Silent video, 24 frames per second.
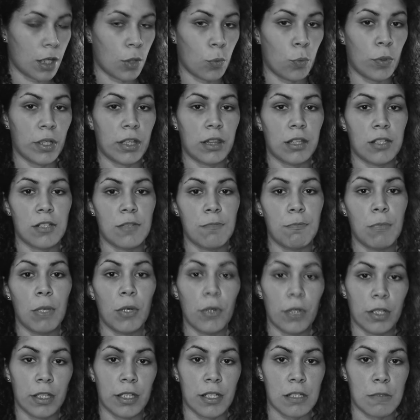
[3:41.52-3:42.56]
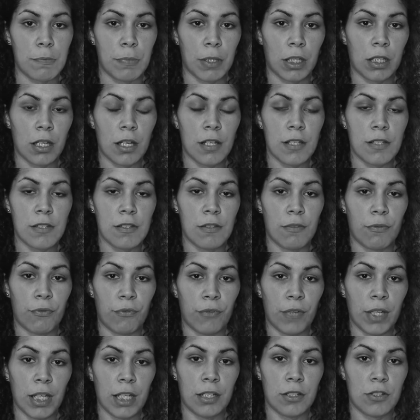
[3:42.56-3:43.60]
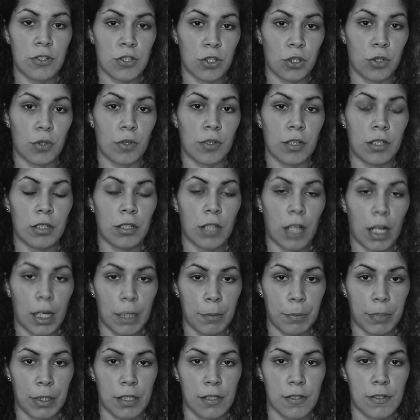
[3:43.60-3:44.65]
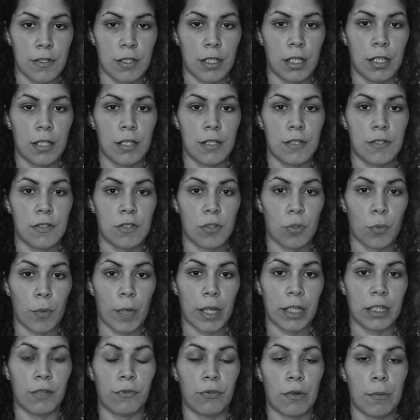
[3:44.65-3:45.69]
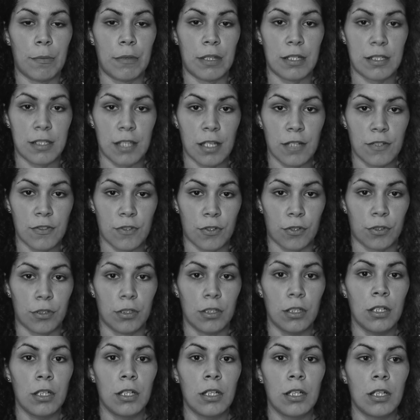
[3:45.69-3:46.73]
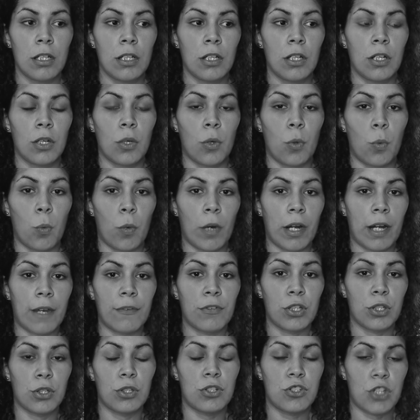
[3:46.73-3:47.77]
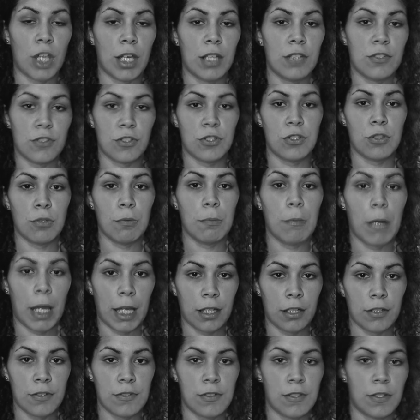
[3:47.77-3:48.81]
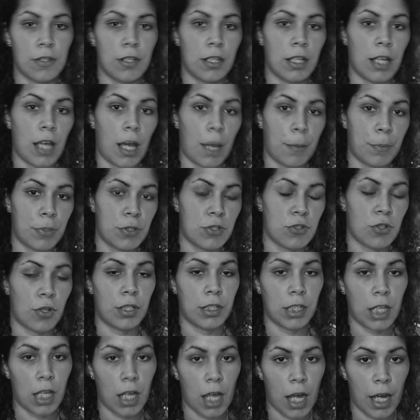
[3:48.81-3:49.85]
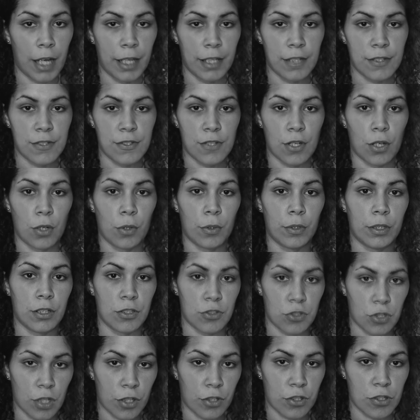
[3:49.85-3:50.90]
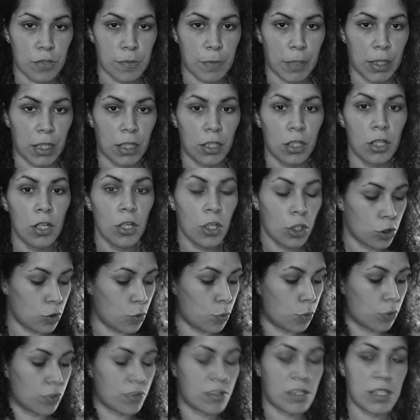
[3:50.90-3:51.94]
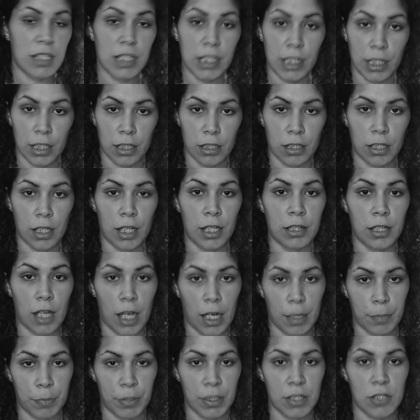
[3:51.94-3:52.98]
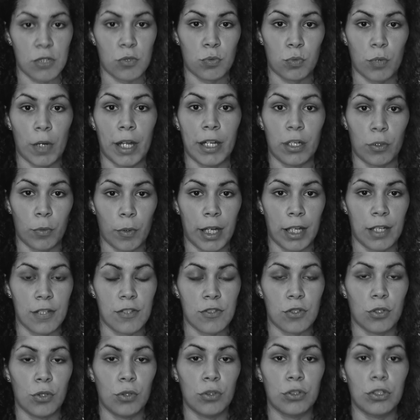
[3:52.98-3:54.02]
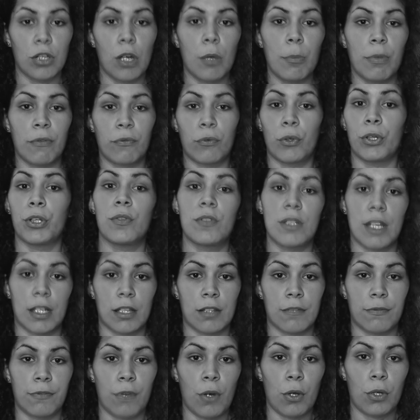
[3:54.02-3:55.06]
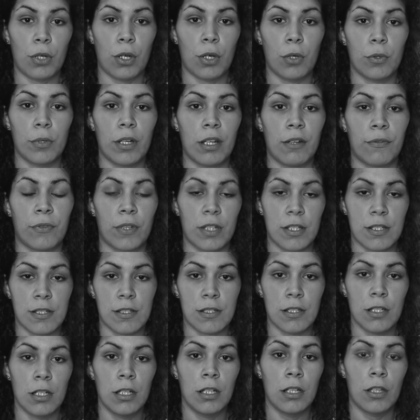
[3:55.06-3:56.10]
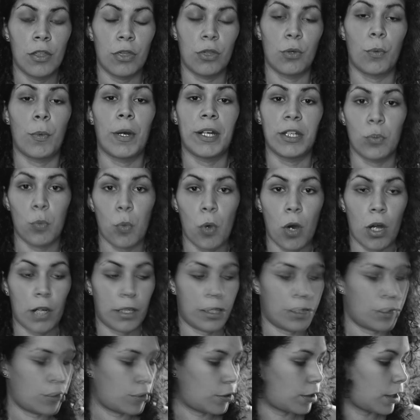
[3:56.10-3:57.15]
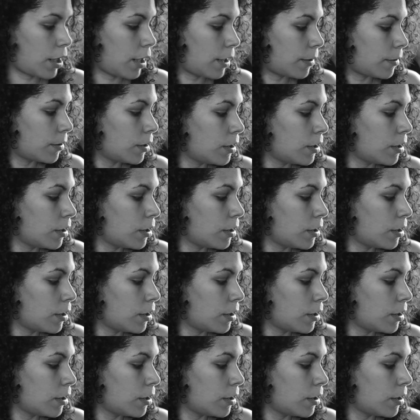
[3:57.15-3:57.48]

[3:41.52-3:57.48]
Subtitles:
With this mirrorless, because the feed to your little eyepiece is directly from the sensor, whatever changes you make to the aperture and the ISO and the shutter speed, you will see in the eyepiece right away. So you'll know before you take the photo if it's the way you want it or not.